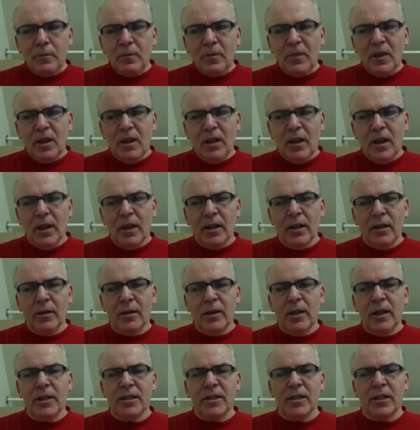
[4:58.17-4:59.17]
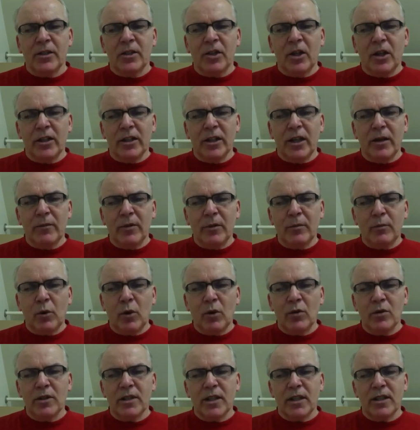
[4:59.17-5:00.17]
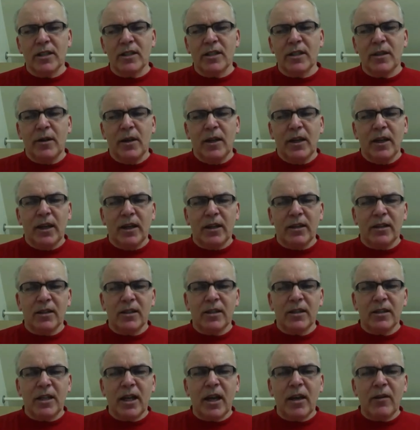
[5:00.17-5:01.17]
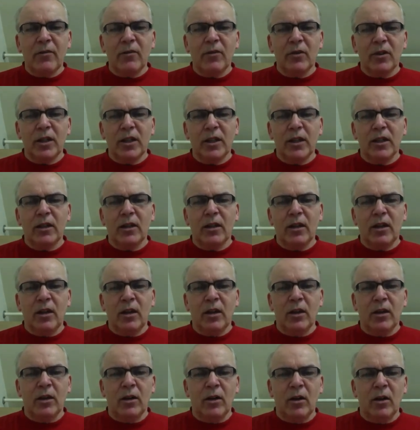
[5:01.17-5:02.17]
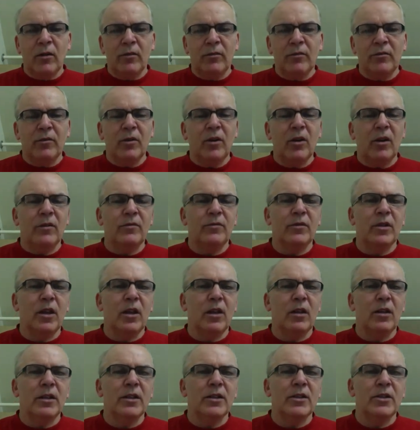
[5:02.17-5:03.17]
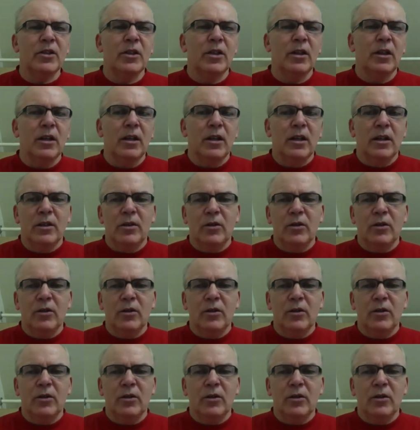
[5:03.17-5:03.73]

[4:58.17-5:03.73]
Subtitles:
it's a dynamic process, and the scaffolding of knowledge. There's